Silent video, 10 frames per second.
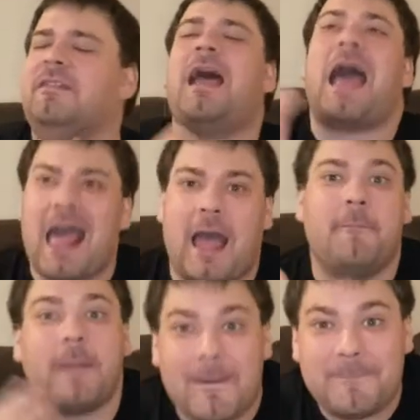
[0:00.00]

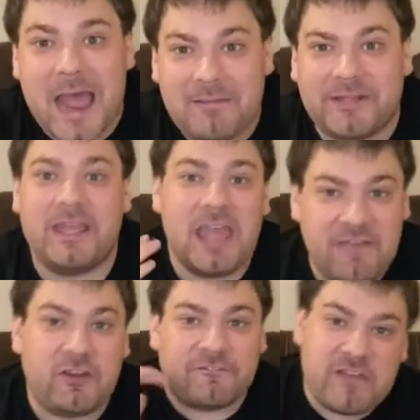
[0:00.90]
I'm babbling.
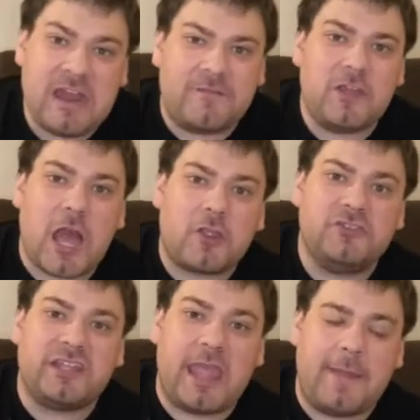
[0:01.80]
If you're a fan of the
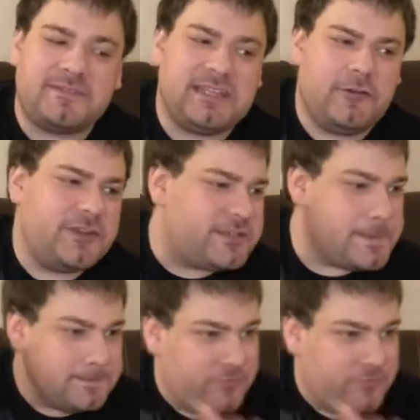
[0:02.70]
Yakuza game series,